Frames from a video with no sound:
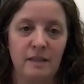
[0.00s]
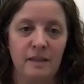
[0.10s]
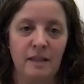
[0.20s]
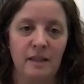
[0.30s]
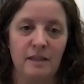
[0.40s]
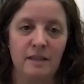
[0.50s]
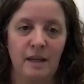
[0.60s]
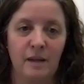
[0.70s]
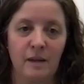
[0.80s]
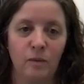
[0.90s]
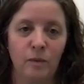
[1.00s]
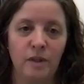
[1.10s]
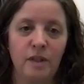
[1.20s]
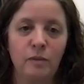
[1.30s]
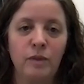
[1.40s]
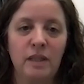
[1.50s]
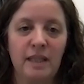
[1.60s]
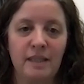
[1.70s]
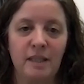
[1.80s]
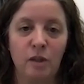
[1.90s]
that we're going to really
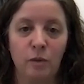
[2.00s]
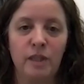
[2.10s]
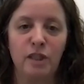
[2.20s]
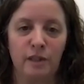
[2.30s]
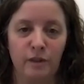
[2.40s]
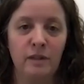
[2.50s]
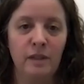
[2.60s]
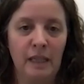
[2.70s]
get to know each other.